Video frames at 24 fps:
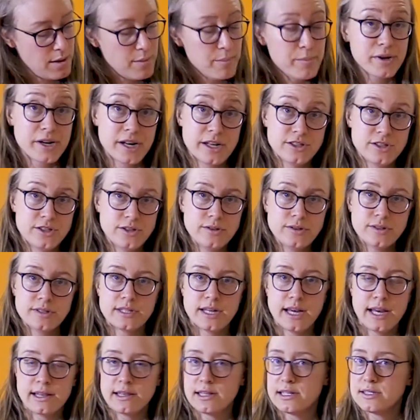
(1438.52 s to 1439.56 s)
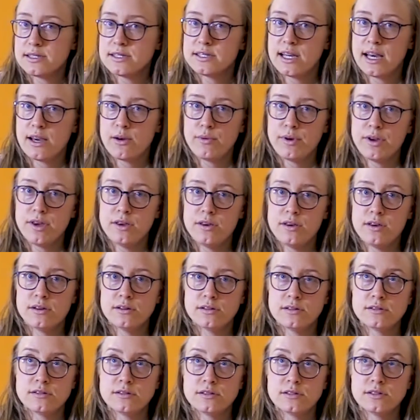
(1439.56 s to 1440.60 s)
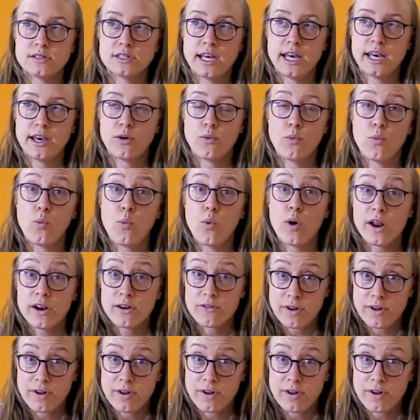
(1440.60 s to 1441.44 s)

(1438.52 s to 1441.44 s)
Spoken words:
But on Tuesday, let's say we take 1